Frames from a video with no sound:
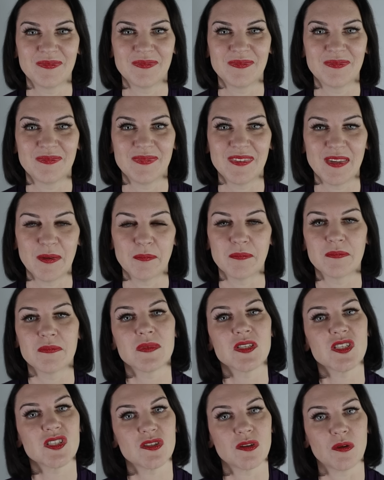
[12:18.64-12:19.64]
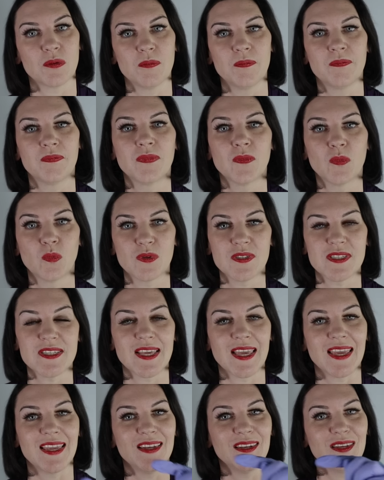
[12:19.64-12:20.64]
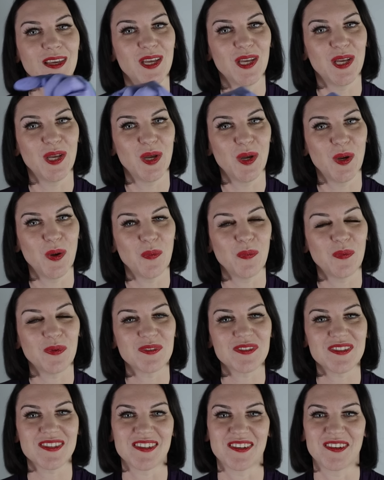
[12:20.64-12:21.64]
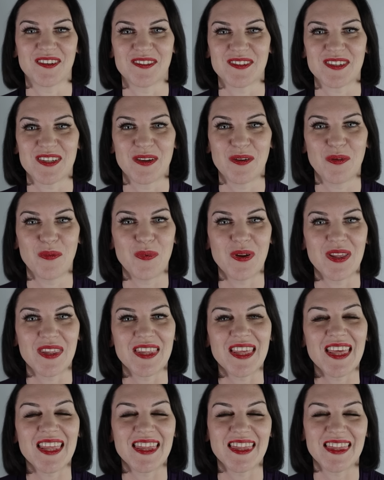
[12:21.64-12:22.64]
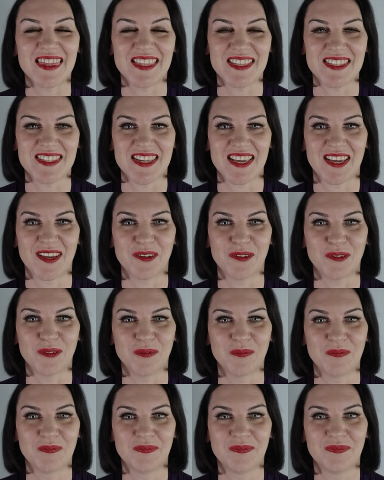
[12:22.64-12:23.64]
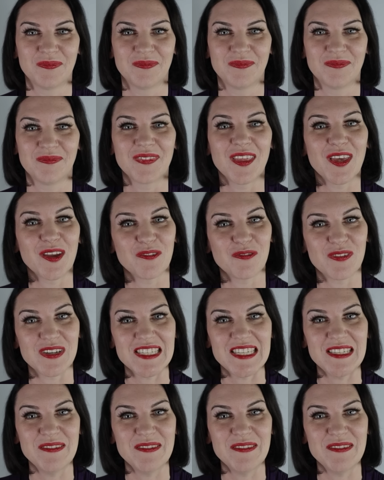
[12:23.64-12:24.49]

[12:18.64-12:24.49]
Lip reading: Yep. So, once again, we'll start with this ankle. Ready?